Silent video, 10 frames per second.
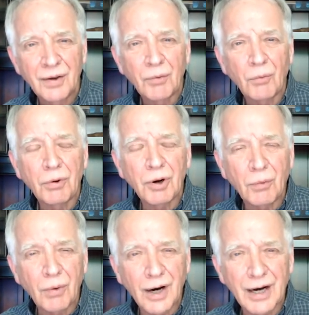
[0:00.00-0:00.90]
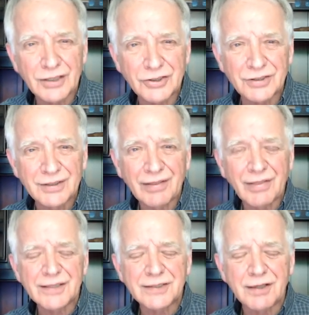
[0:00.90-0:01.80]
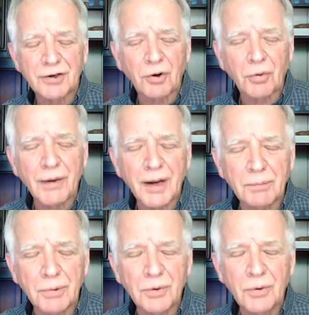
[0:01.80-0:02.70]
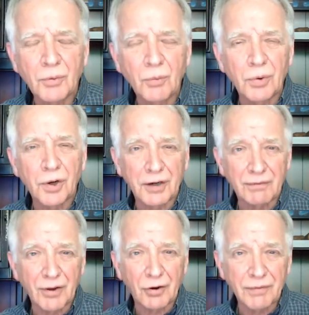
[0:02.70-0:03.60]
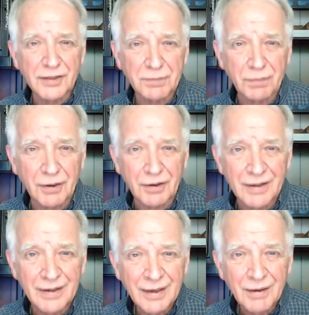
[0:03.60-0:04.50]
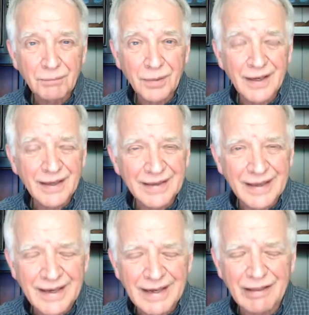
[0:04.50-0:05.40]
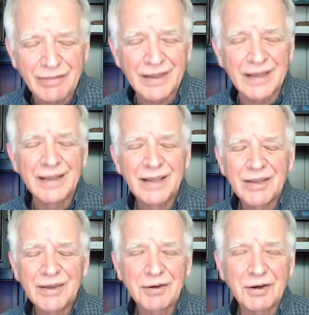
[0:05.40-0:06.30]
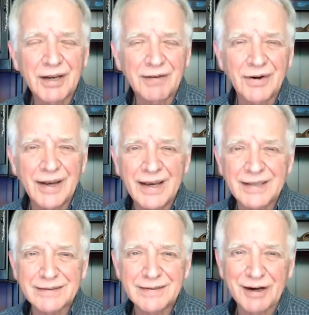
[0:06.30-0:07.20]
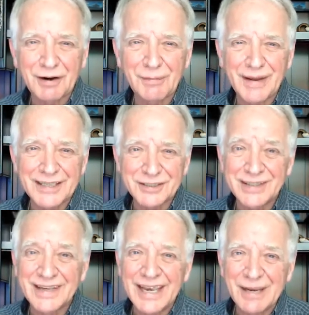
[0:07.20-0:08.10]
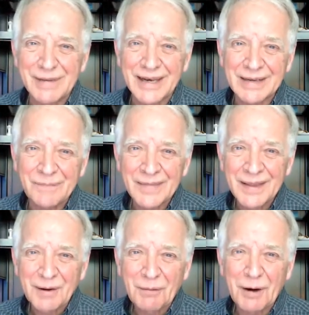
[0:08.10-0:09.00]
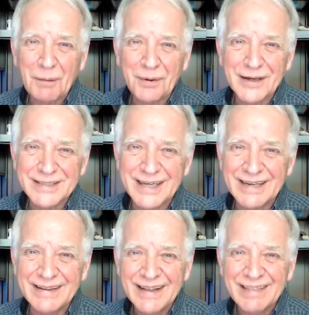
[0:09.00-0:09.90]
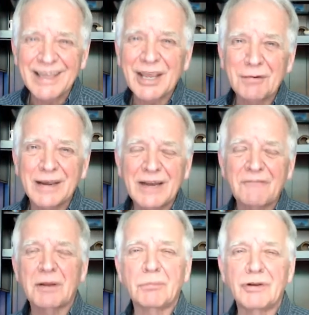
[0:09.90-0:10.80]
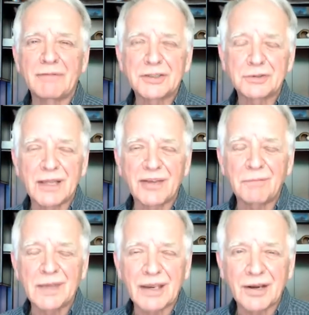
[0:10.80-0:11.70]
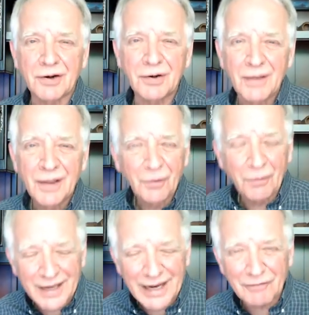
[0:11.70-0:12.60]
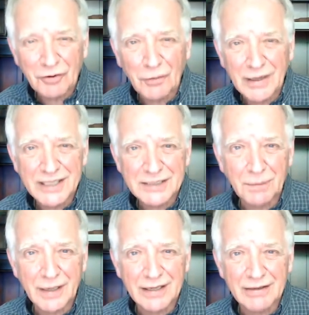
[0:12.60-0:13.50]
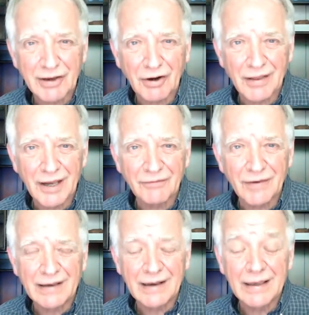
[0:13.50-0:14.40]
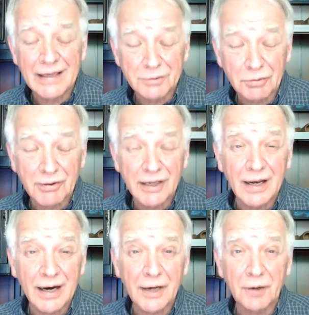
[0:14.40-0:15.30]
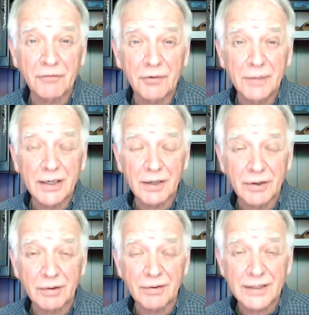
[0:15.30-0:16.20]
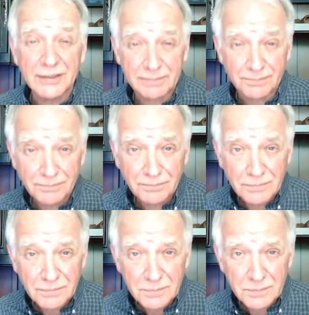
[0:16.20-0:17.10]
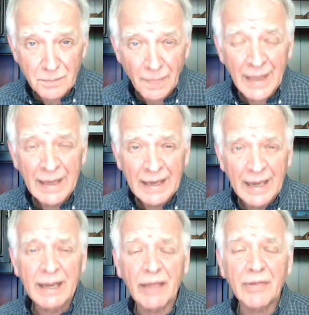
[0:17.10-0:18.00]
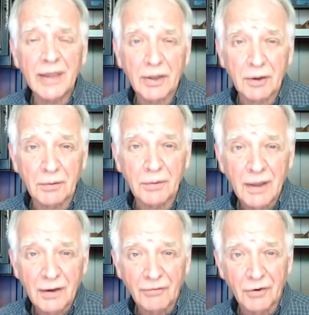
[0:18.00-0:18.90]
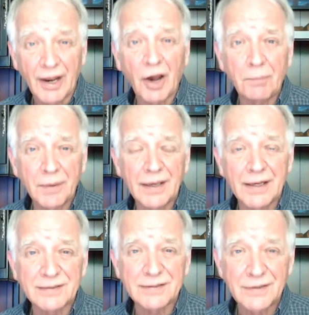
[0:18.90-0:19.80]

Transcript: will watch this incredible work of the Holy Spirit beyond anything you could ever ask, think, or imagine. Amen. Well, praise God. Thank you again for the privilege you're giving me here week after week to speak into your life. I, I, it's really an honor for me to do this. And I thank you for helping us